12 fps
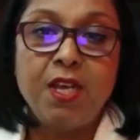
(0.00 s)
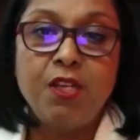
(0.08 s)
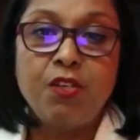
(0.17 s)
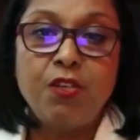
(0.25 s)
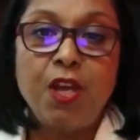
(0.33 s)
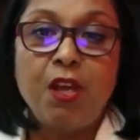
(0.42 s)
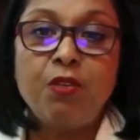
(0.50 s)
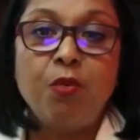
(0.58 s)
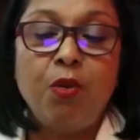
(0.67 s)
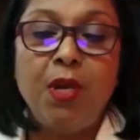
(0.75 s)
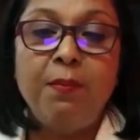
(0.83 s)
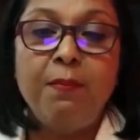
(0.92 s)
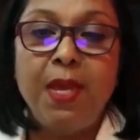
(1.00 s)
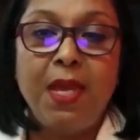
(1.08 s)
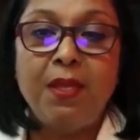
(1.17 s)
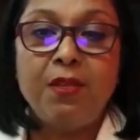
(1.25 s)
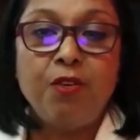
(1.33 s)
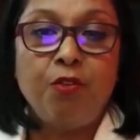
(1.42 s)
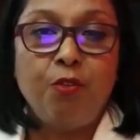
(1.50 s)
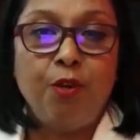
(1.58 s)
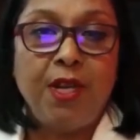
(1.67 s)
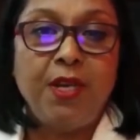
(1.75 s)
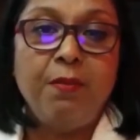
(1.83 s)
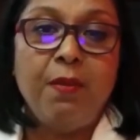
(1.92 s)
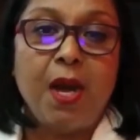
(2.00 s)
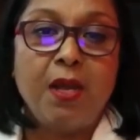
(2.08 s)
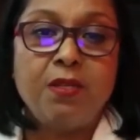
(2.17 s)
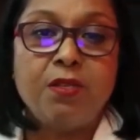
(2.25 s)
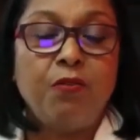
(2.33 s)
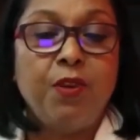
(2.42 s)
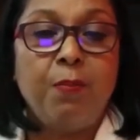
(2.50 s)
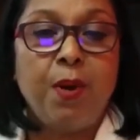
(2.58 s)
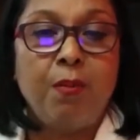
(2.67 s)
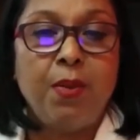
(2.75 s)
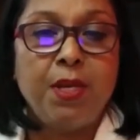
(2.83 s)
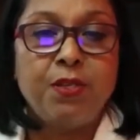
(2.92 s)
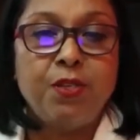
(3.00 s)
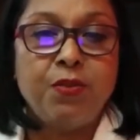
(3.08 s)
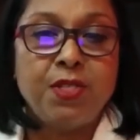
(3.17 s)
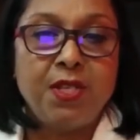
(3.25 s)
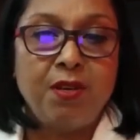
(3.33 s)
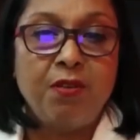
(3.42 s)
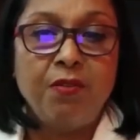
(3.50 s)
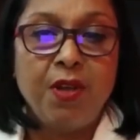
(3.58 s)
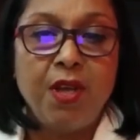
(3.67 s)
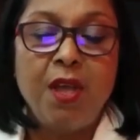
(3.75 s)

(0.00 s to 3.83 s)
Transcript: to not only meet the growing demands of the publics you serve,